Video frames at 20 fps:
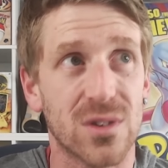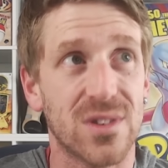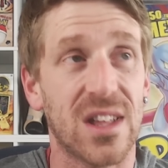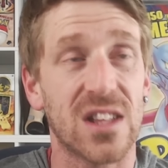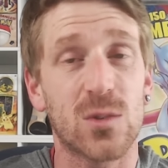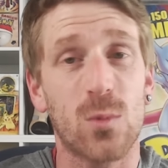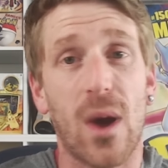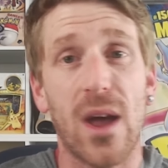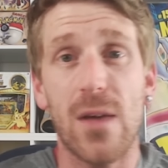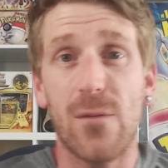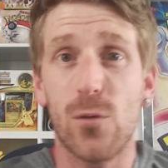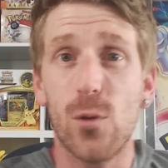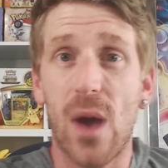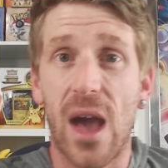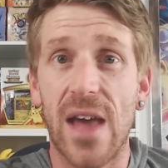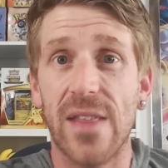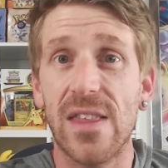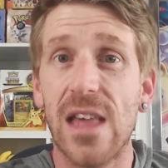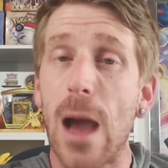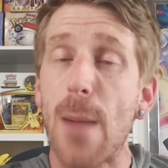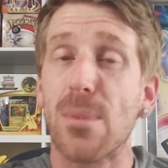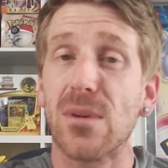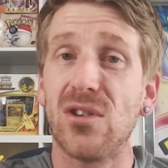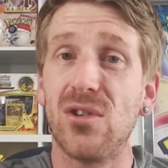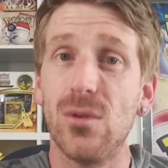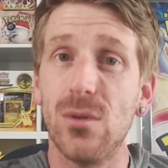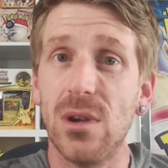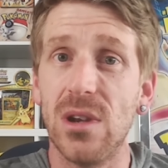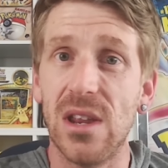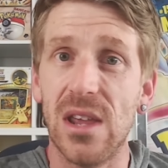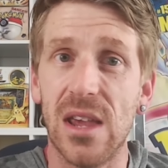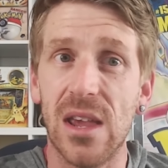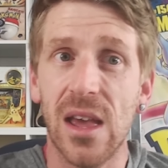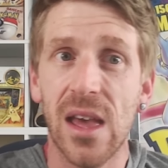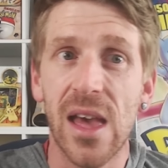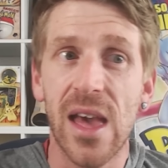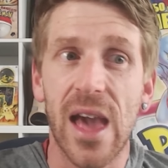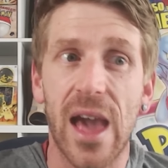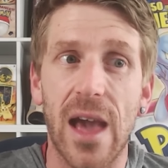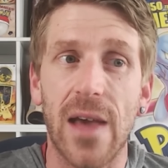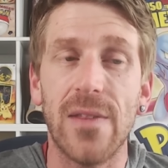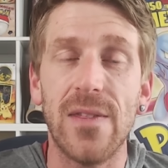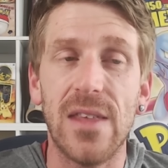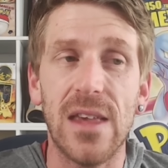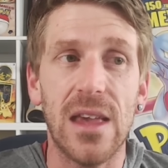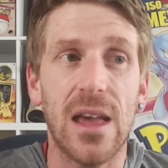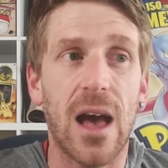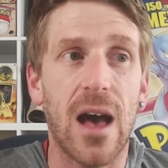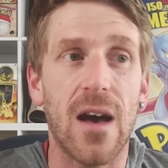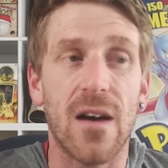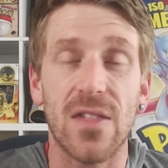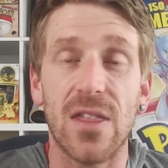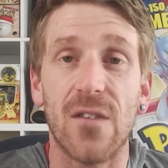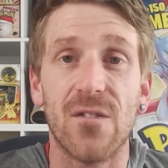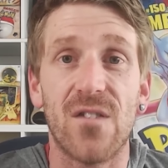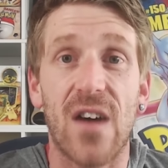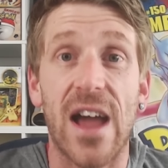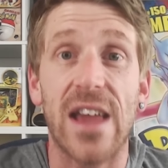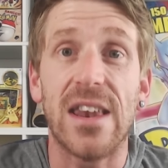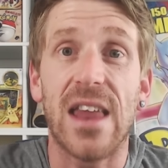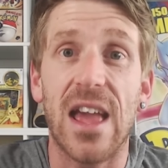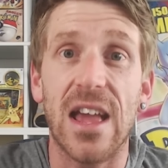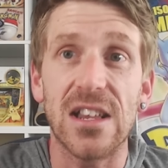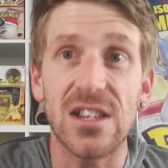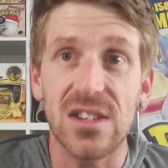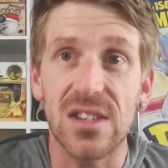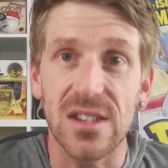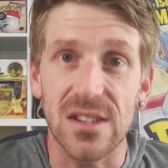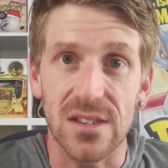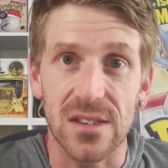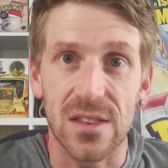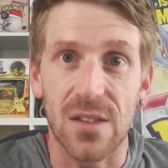and that's why if you had the opportunity and the uh, the finances,